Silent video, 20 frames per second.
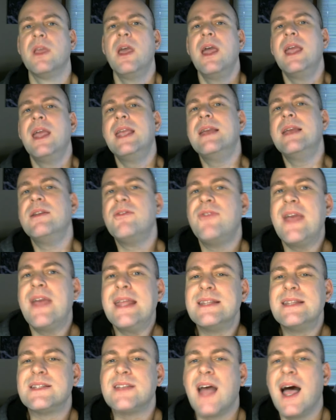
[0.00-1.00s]
He
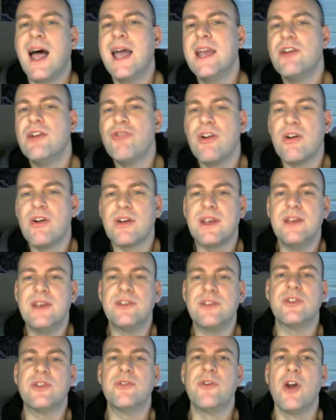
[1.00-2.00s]
invents
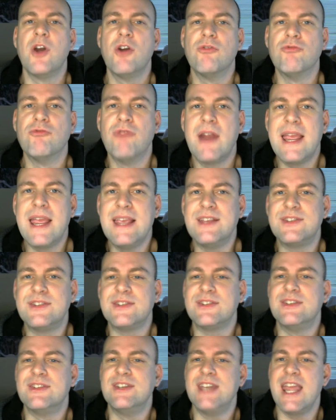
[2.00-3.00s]
hierarchies of
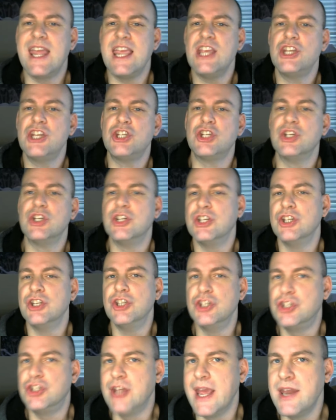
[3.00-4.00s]
race, nation, and
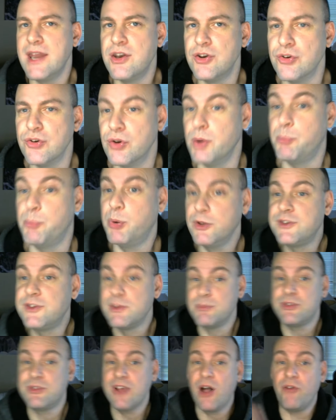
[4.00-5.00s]
gender and puts
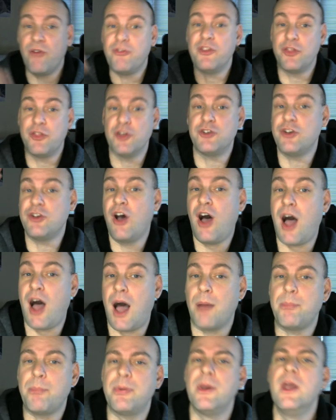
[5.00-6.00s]
himself at the
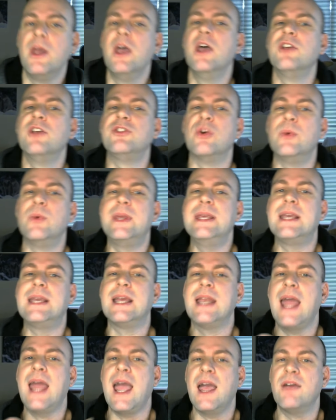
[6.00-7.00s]
top so he can
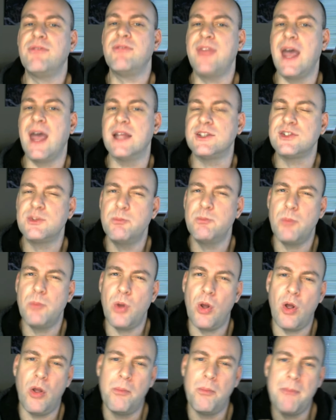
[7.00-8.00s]
have that
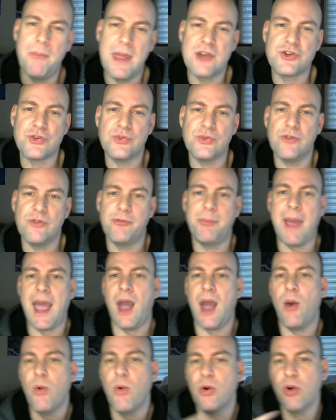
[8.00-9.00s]
small measure of
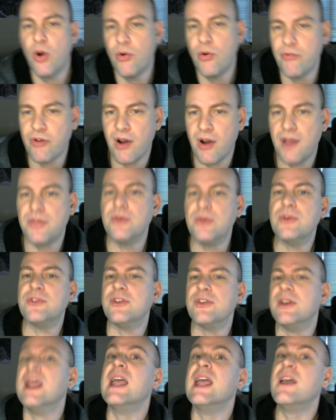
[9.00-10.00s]
power over others
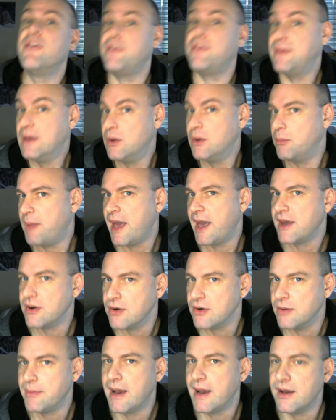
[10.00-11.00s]
and feel better
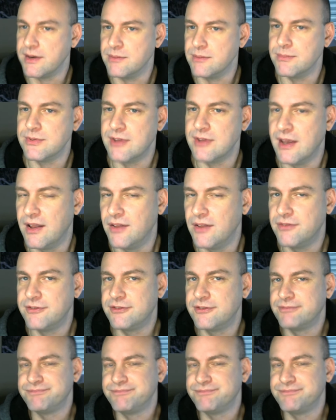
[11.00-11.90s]
about himself.